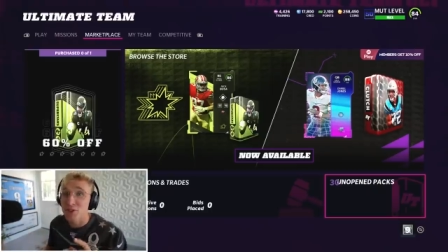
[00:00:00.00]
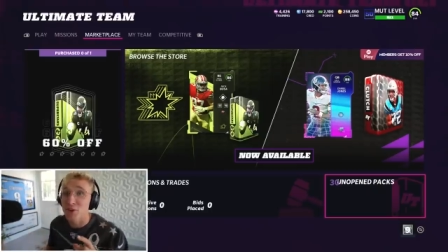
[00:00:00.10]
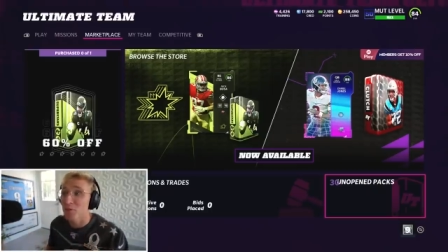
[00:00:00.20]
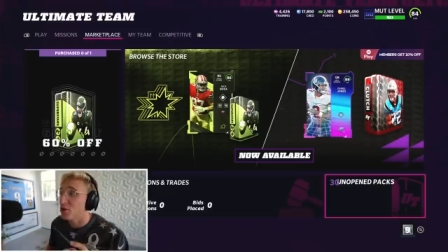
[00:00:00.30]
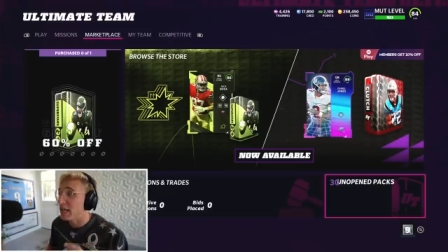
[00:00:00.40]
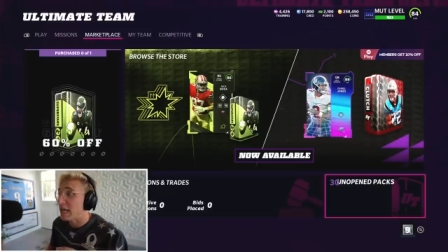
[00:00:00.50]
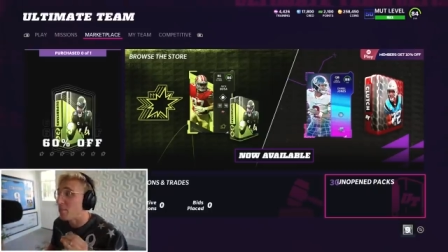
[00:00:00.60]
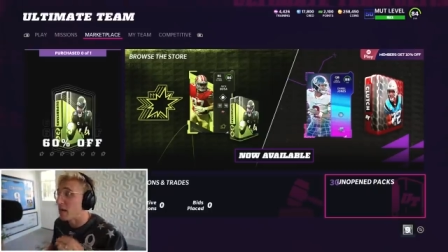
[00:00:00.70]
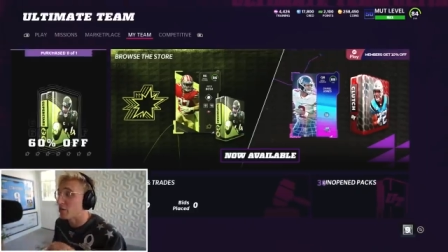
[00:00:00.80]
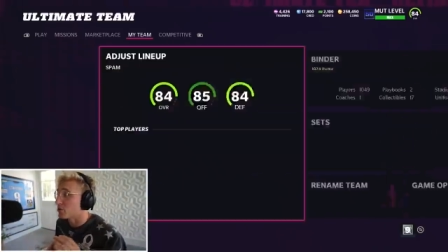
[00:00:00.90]
super heat,
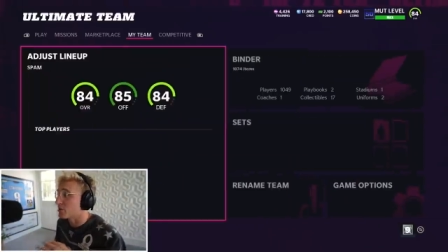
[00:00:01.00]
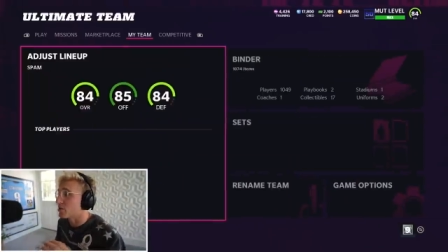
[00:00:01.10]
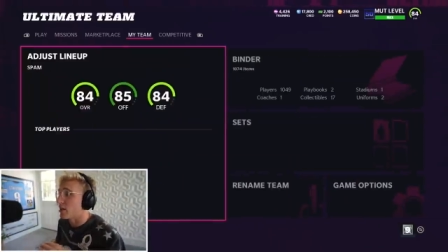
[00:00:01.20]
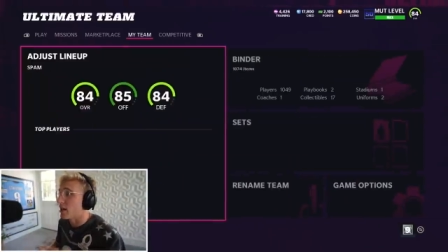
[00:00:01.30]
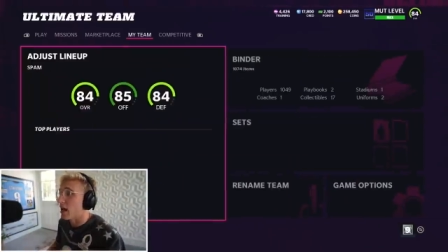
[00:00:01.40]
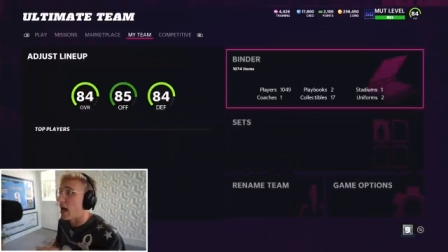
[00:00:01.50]
I'm not doing this again.